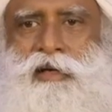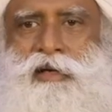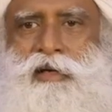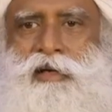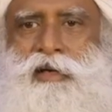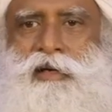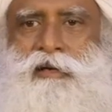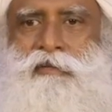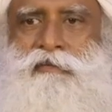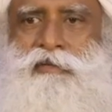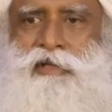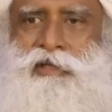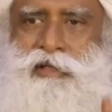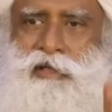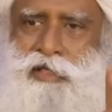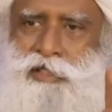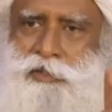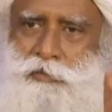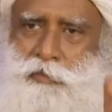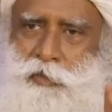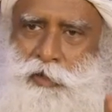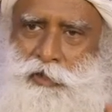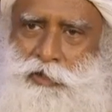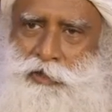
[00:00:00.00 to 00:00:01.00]
with
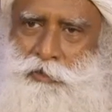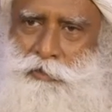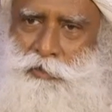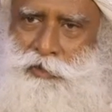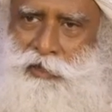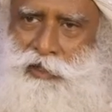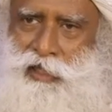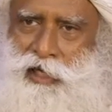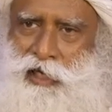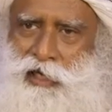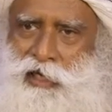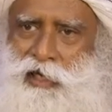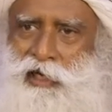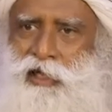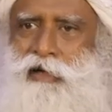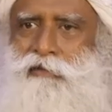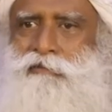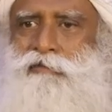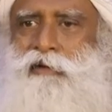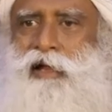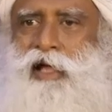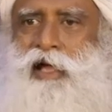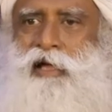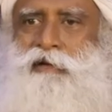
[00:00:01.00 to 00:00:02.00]
responsible handling of
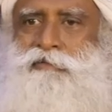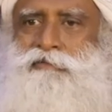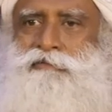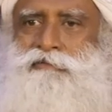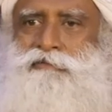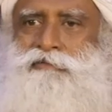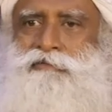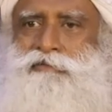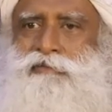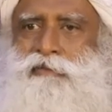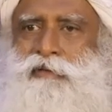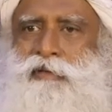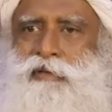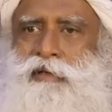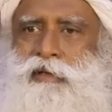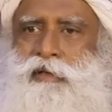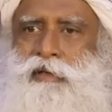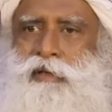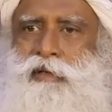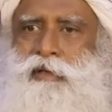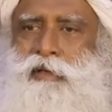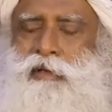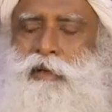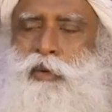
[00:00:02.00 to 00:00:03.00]
life,
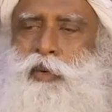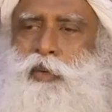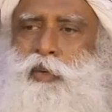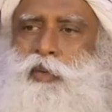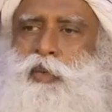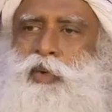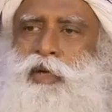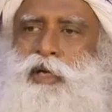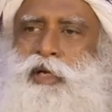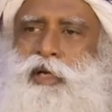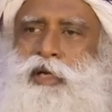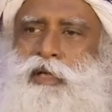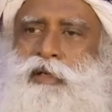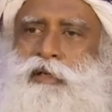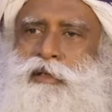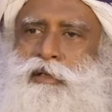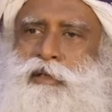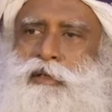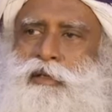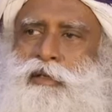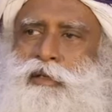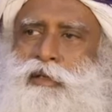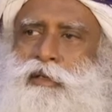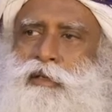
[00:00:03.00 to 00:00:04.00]
we can
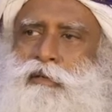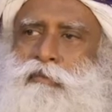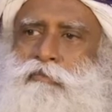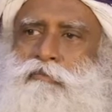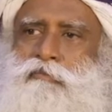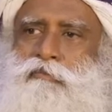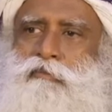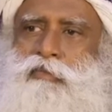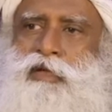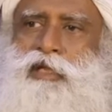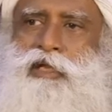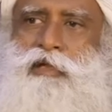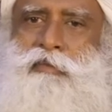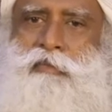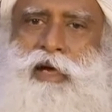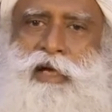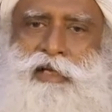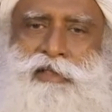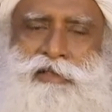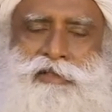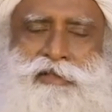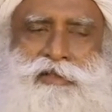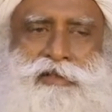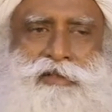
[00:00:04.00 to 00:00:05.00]

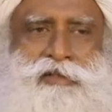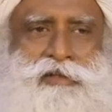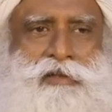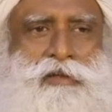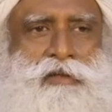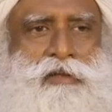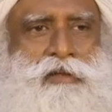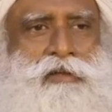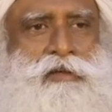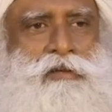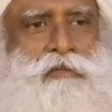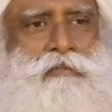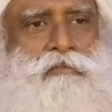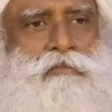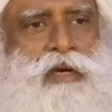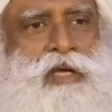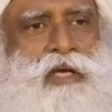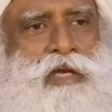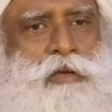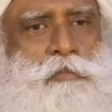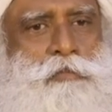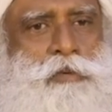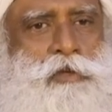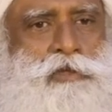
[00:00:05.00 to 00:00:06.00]
minimize
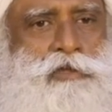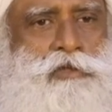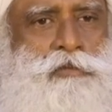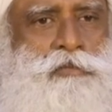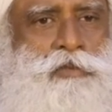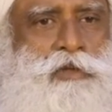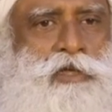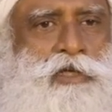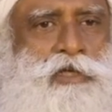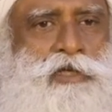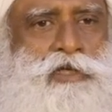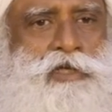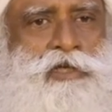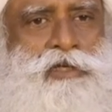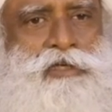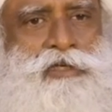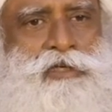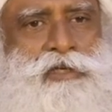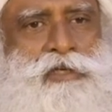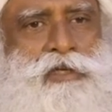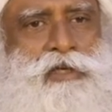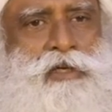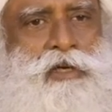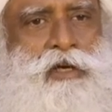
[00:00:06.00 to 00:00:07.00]
many
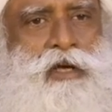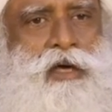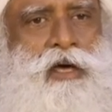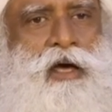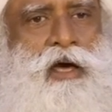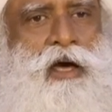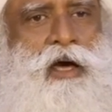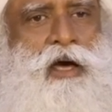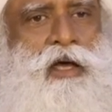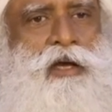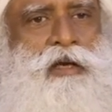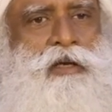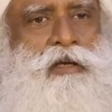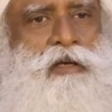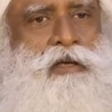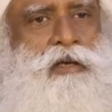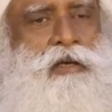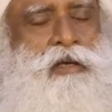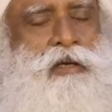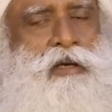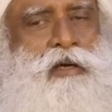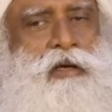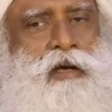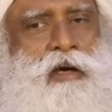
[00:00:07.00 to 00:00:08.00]
possibilities and
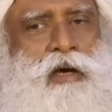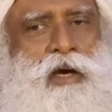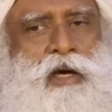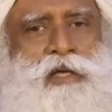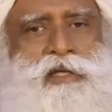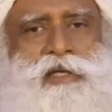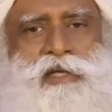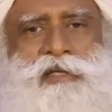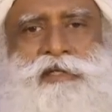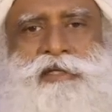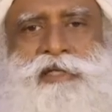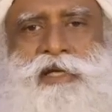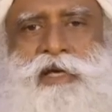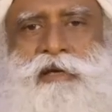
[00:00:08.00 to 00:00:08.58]
at the same